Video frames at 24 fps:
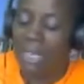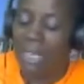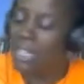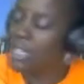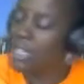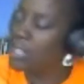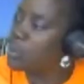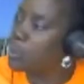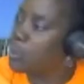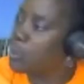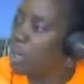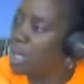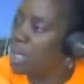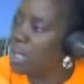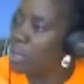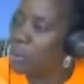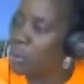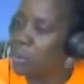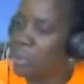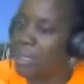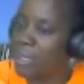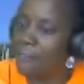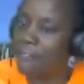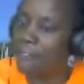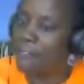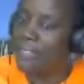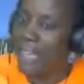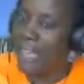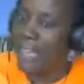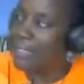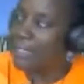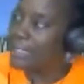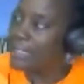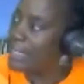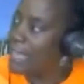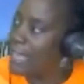is wondering if
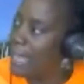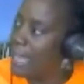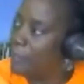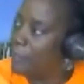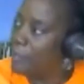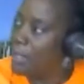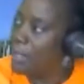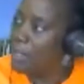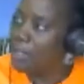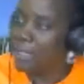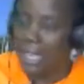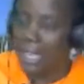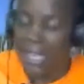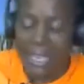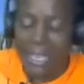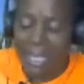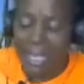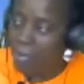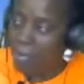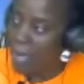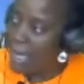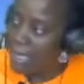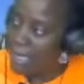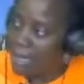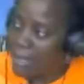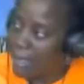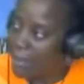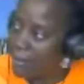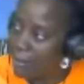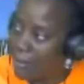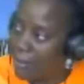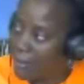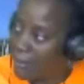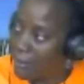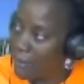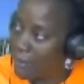that is happening to anybody
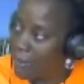else,